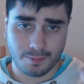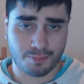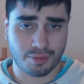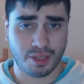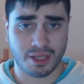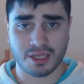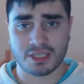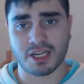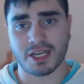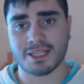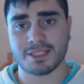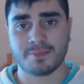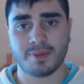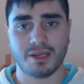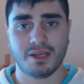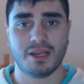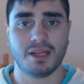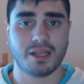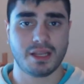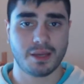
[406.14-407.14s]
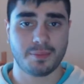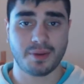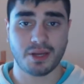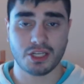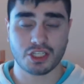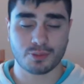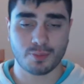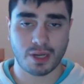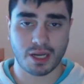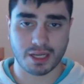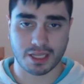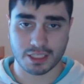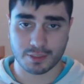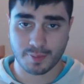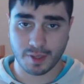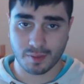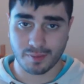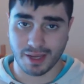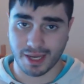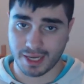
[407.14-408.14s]
Bleach has been hitting a benchmark, it's
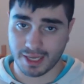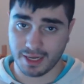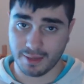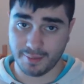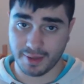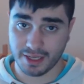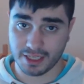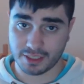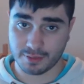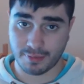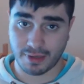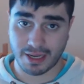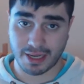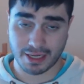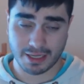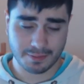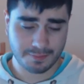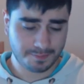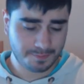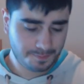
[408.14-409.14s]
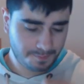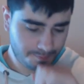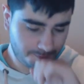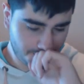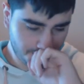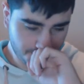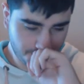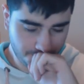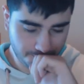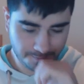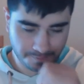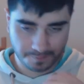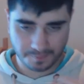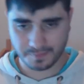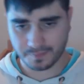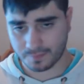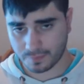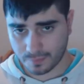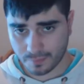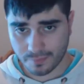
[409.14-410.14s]
been making a benchmark,
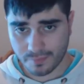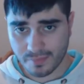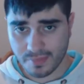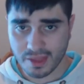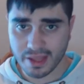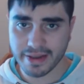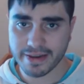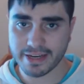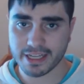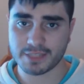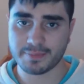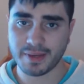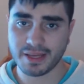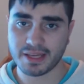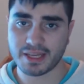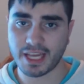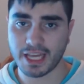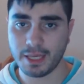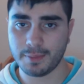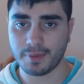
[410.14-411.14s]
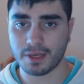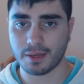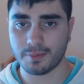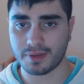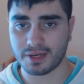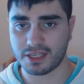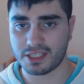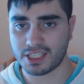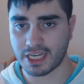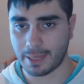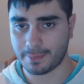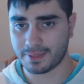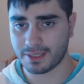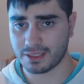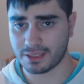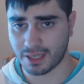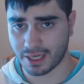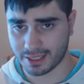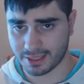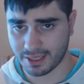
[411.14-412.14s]
and it's been keeping it, but it's
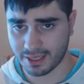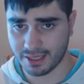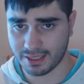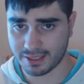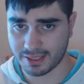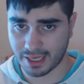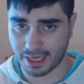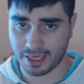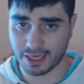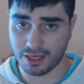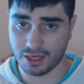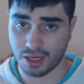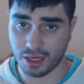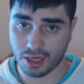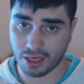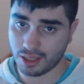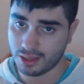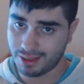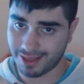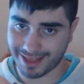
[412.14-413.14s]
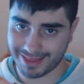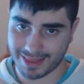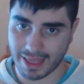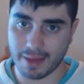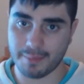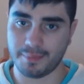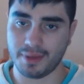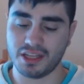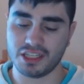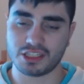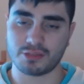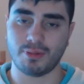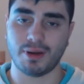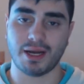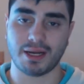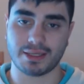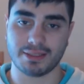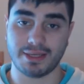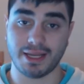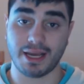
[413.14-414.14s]
chapters like these that, you know, let that
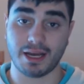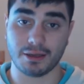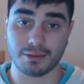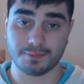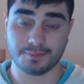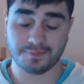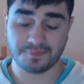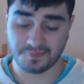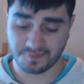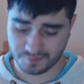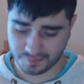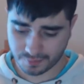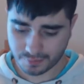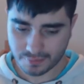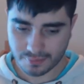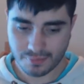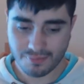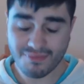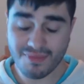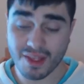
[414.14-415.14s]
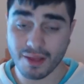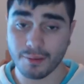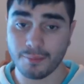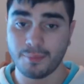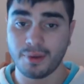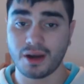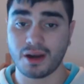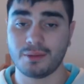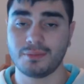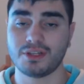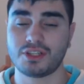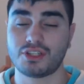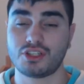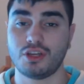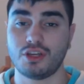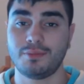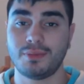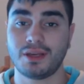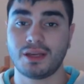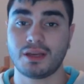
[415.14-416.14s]
benchmark down. But I'm
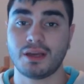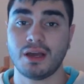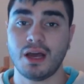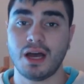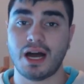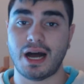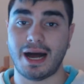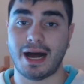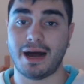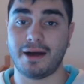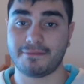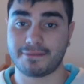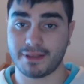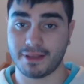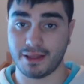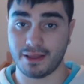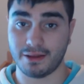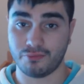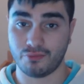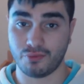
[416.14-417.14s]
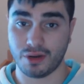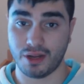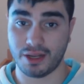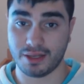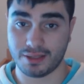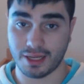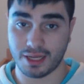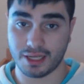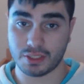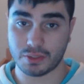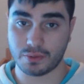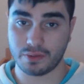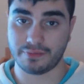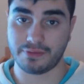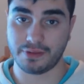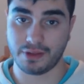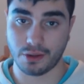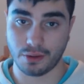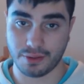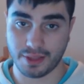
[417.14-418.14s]
assuming after it does
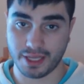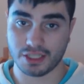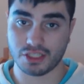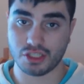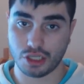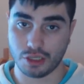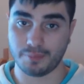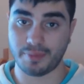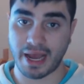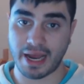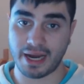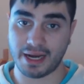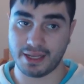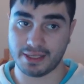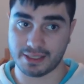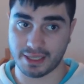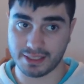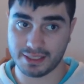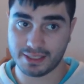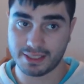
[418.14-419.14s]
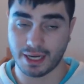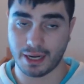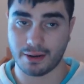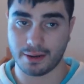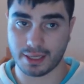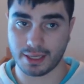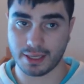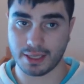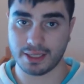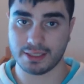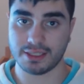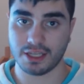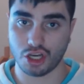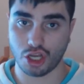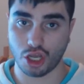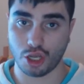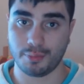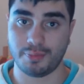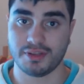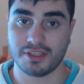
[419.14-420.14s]
reveal these new baddies and Zaraki is in
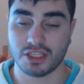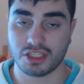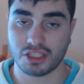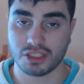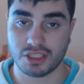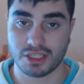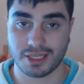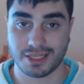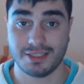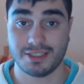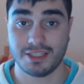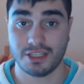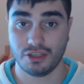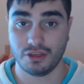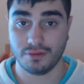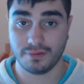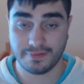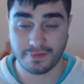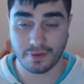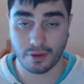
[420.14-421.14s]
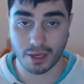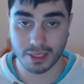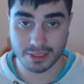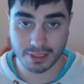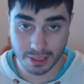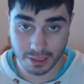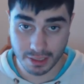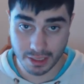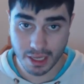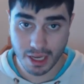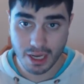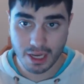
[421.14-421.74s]
no position to continue fighting,